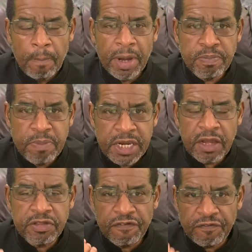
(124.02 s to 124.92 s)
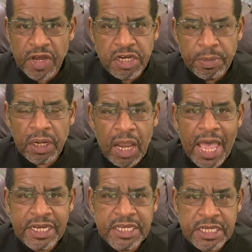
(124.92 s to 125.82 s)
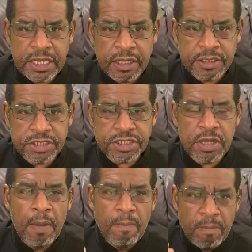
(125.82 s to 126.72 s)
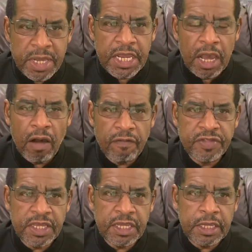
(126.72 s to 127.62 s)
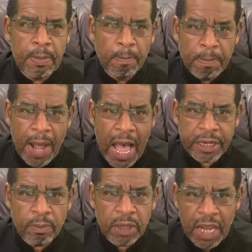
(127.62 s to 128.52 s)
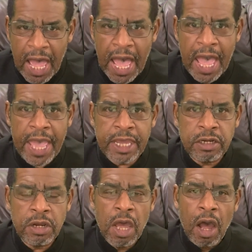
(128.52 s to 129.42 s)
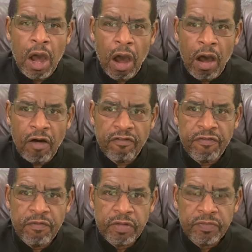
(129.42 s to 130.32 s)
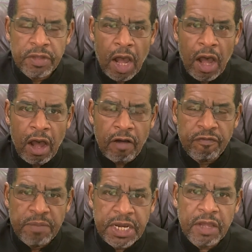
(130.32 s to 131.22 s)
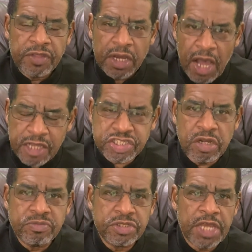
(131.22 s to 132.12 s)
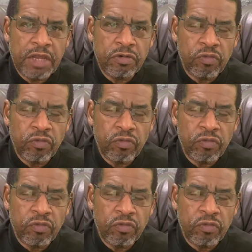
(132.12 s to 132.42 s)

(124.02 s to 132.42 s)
but many of the fundamental ideas, many of the bottom line of many of the customs and